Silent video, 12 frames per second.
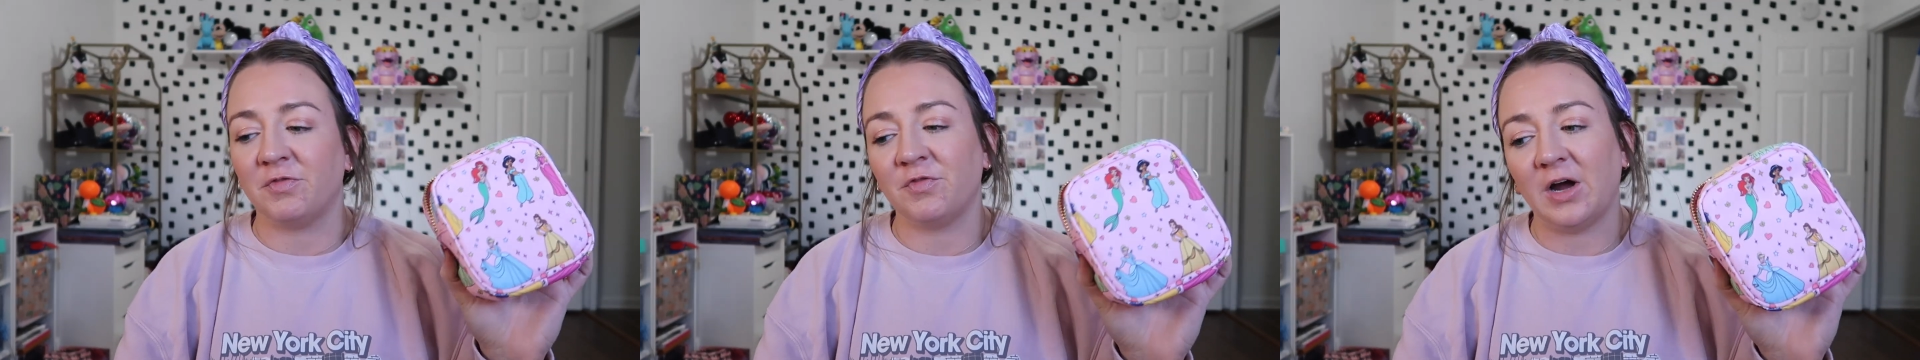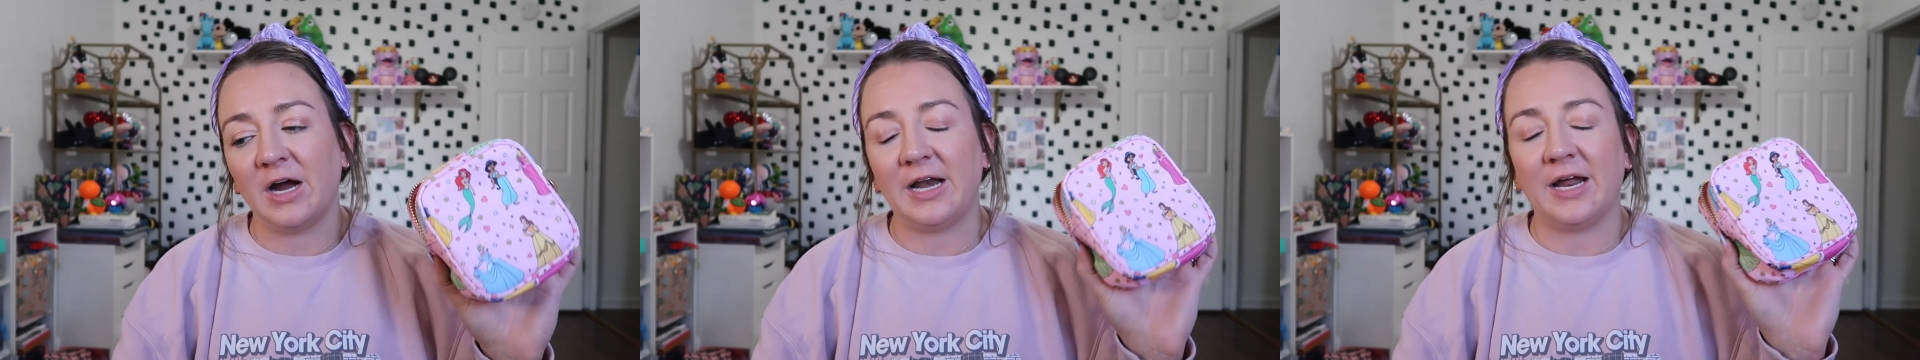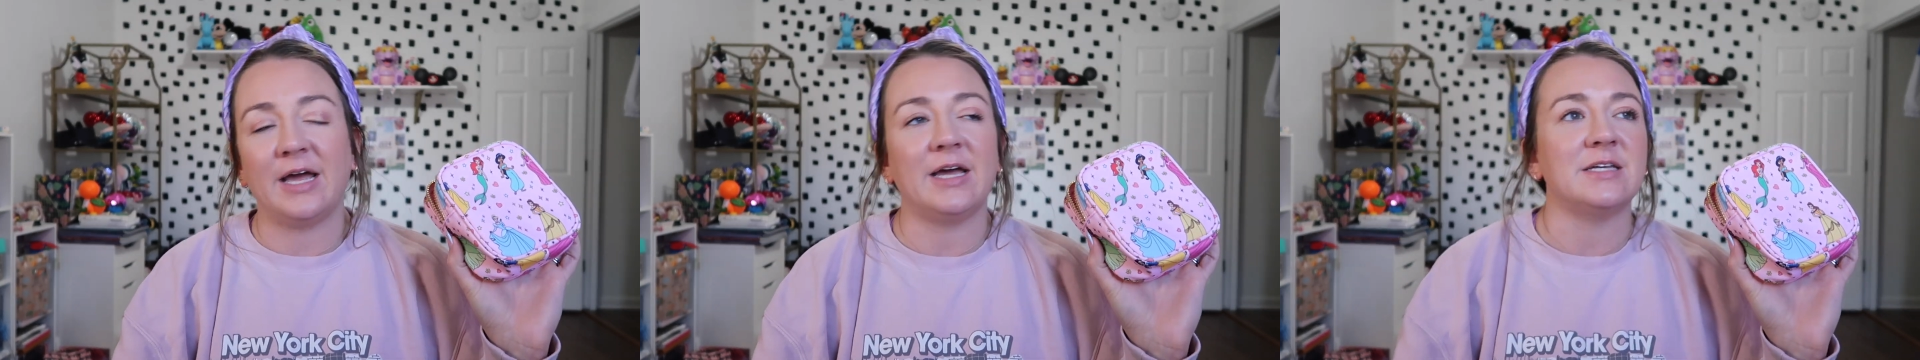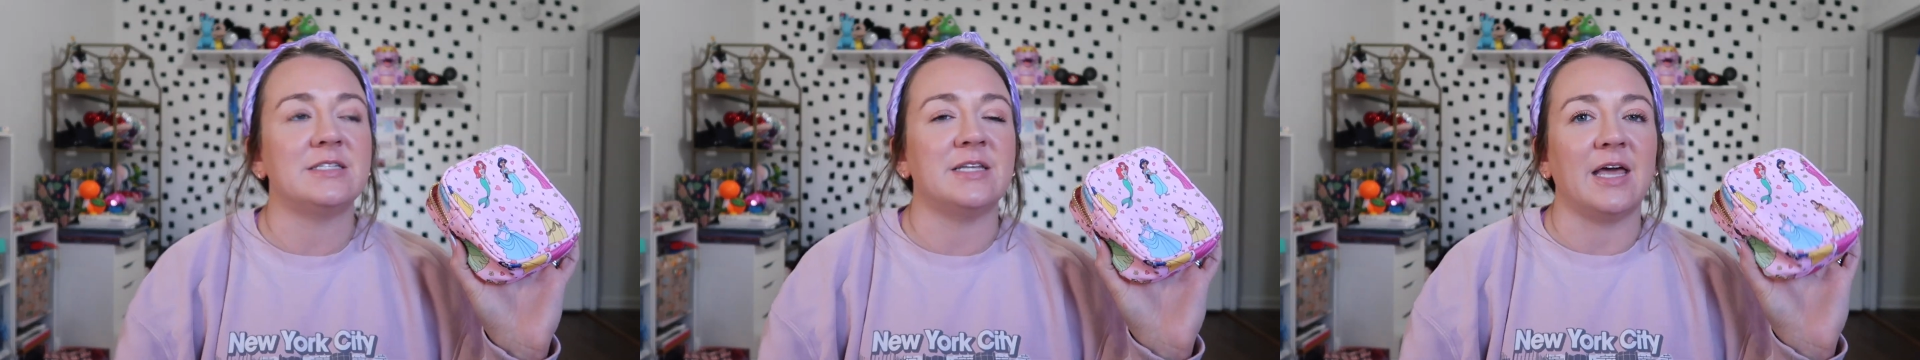
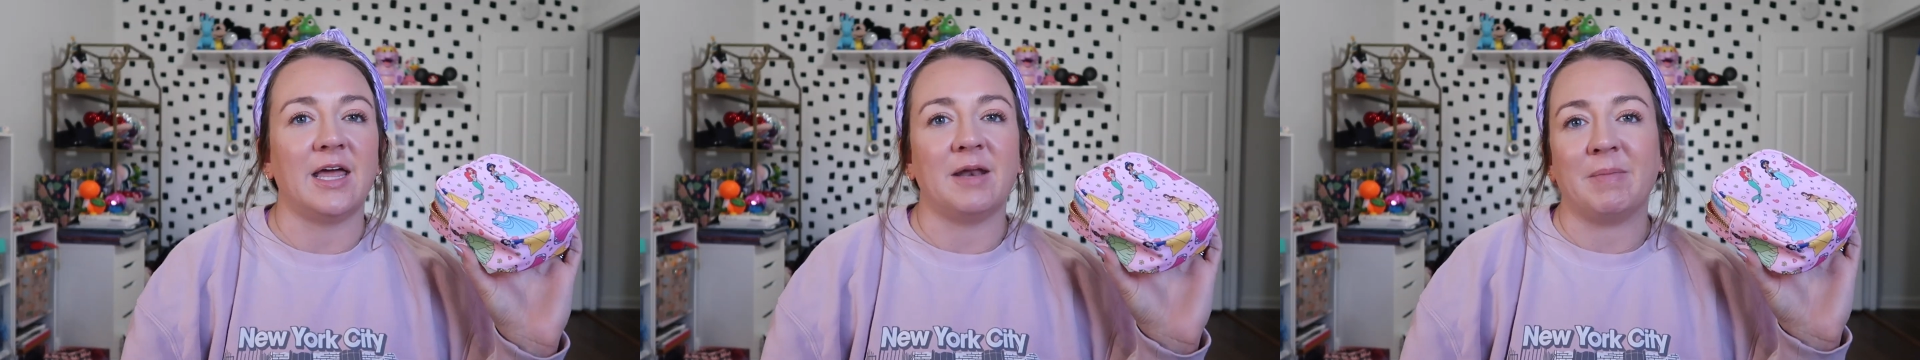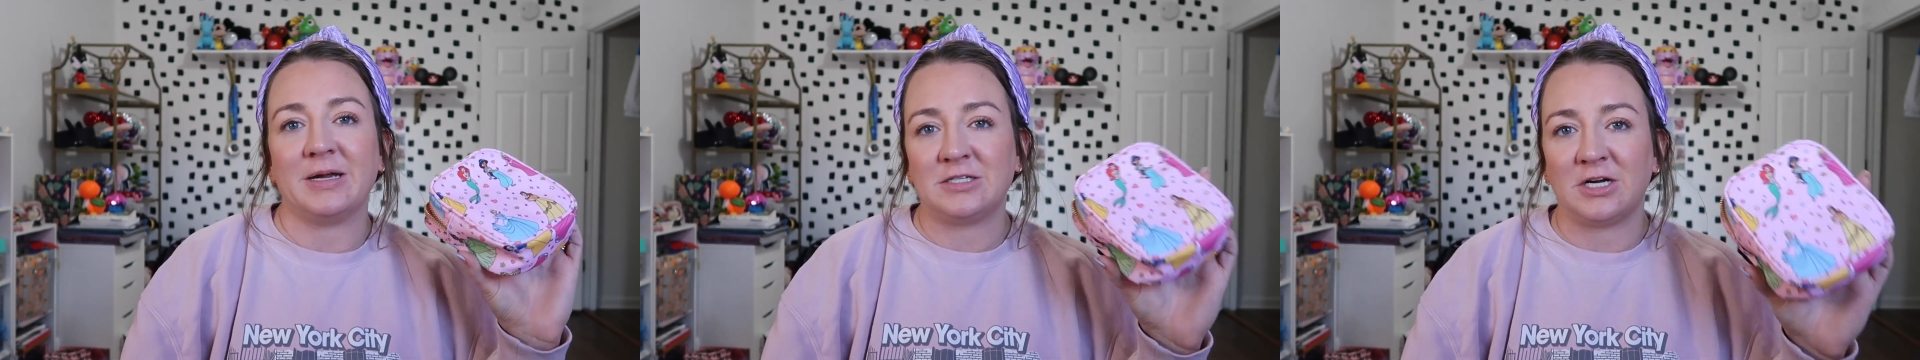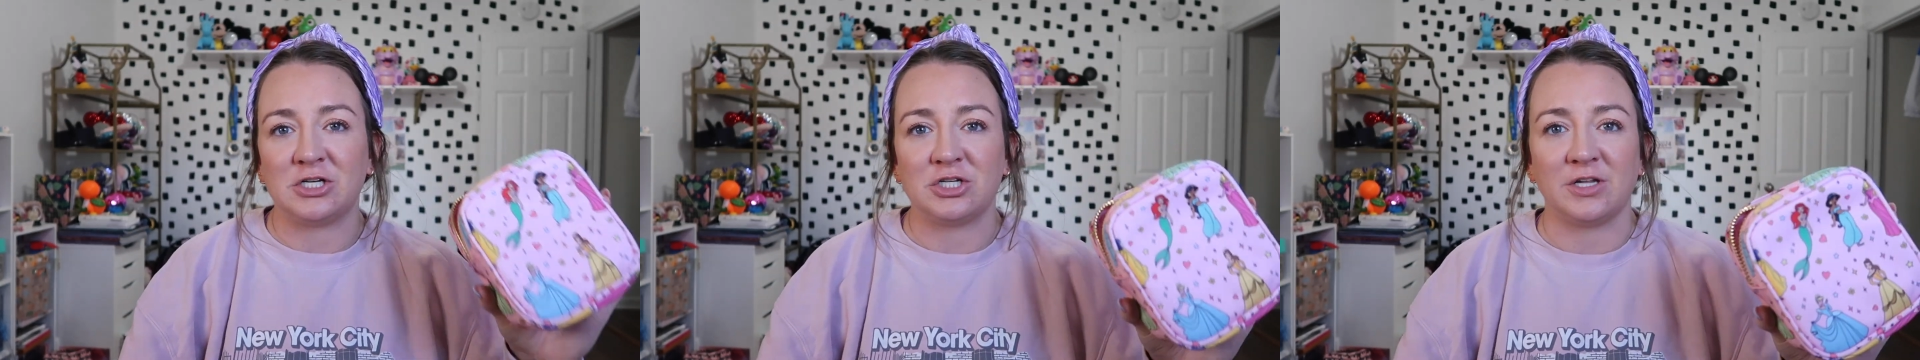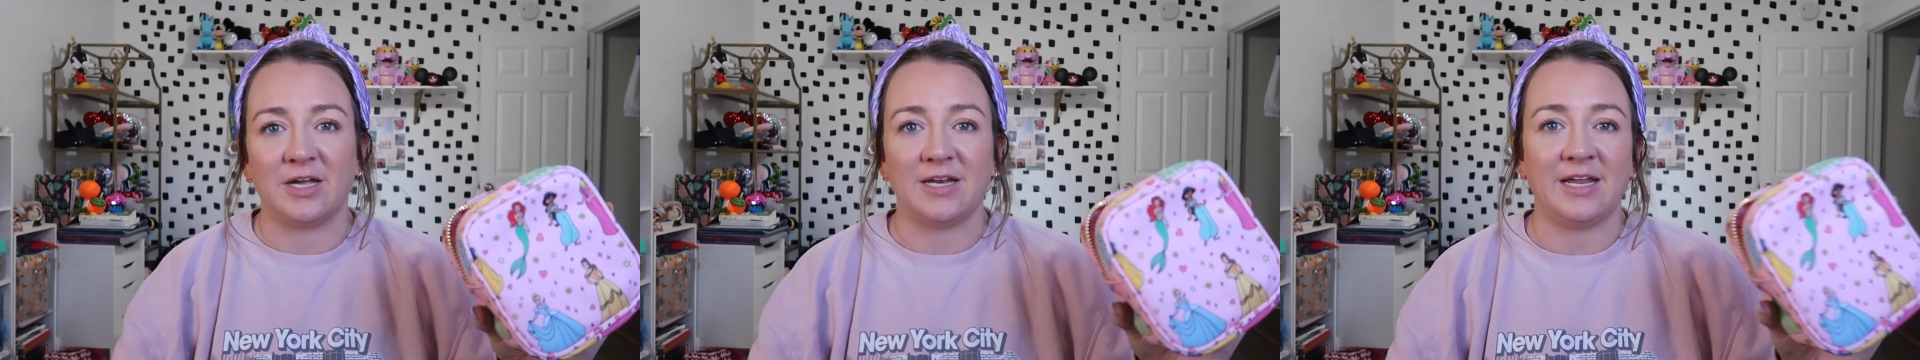Fridays and my
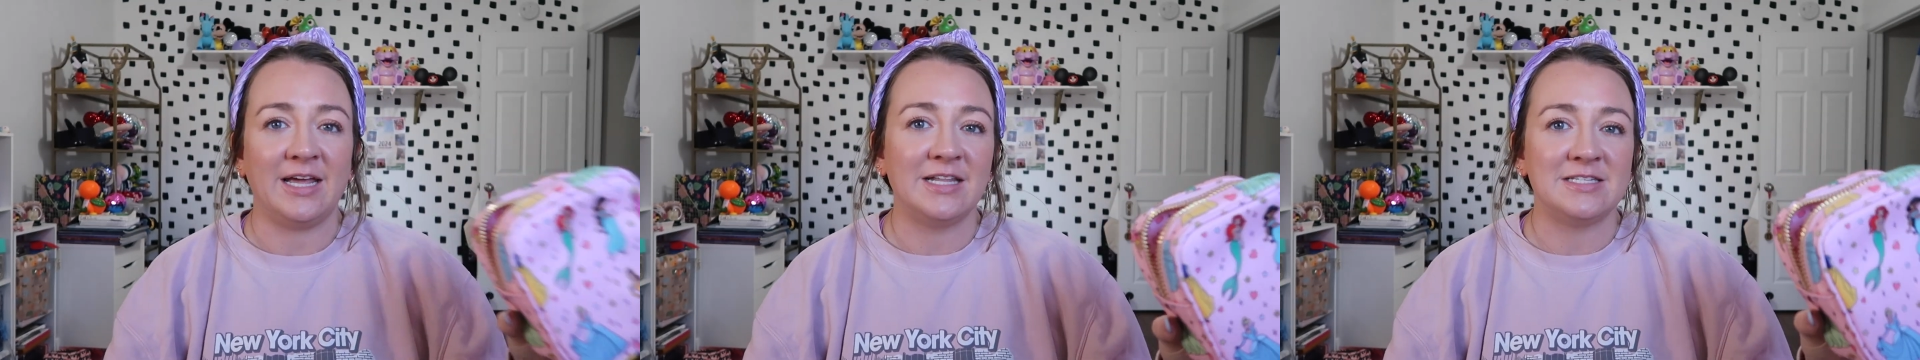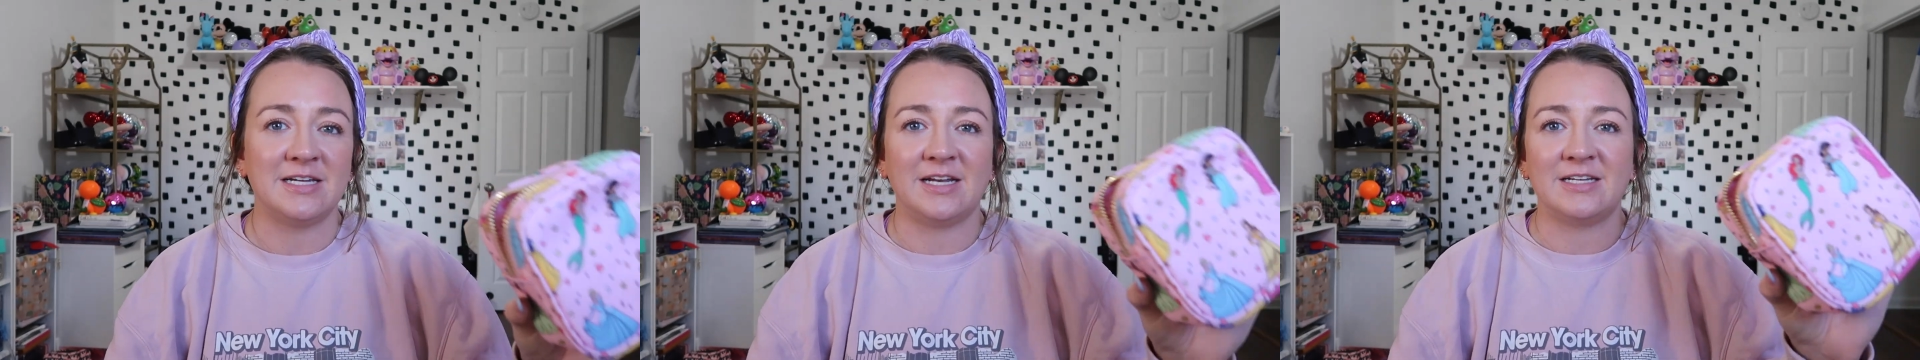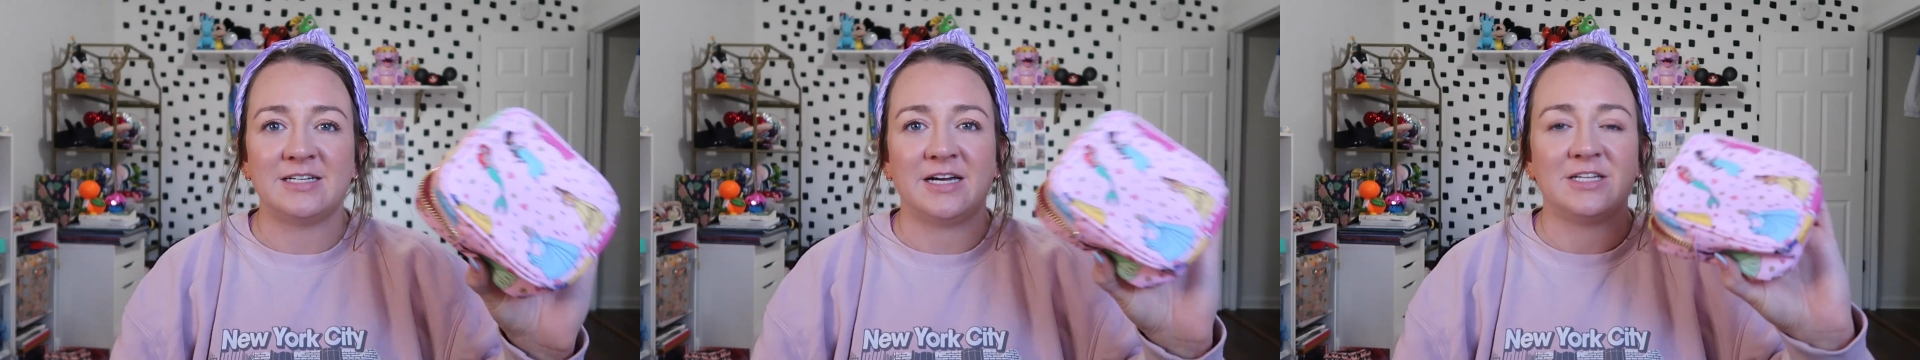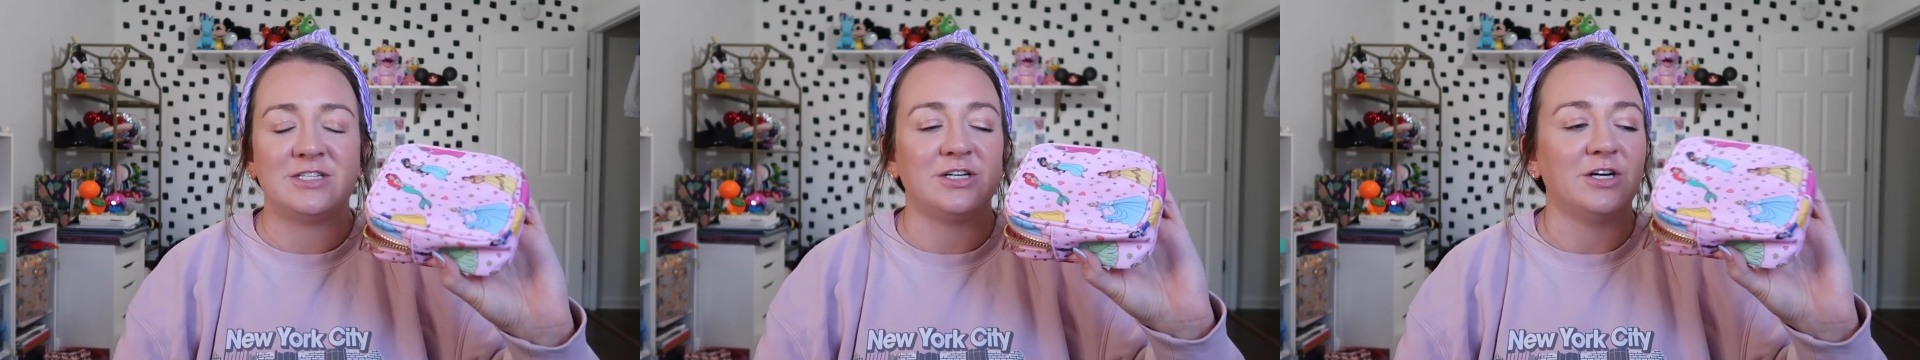Touchland hand
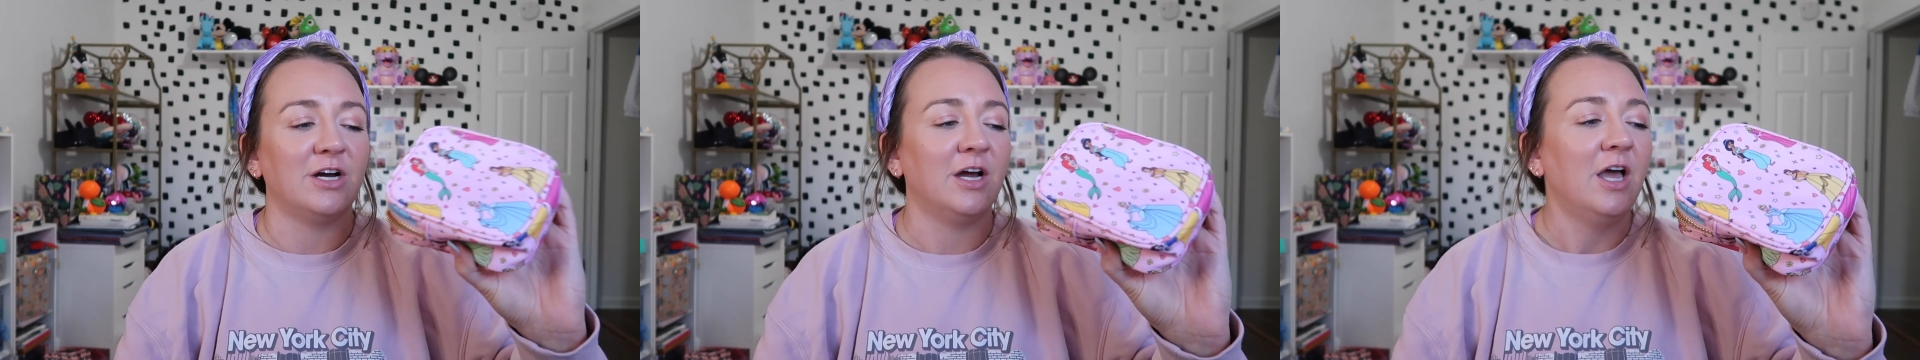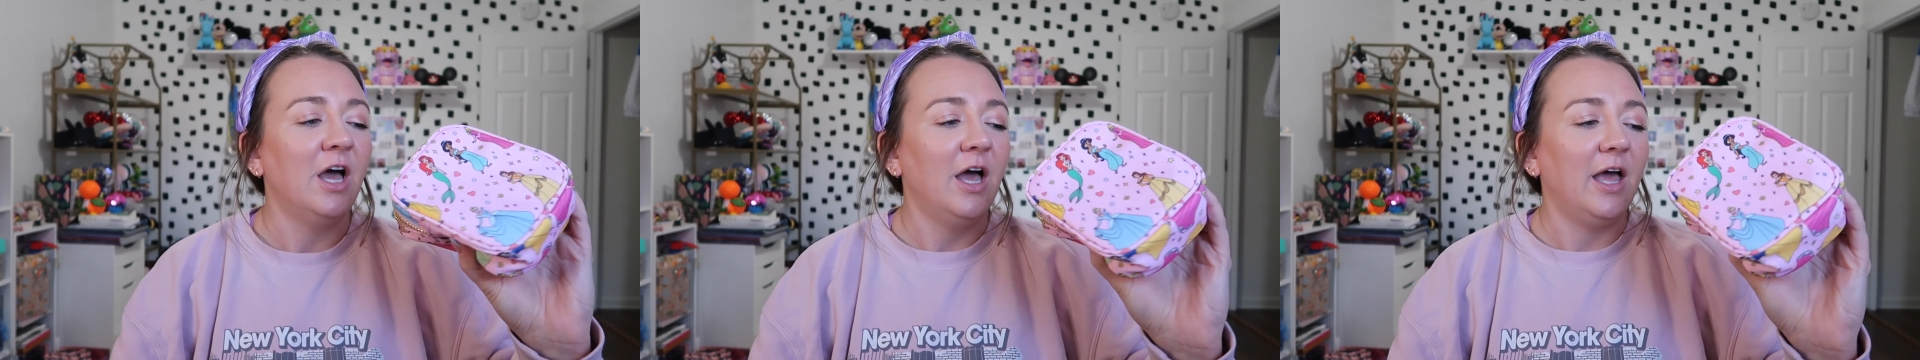sanitizer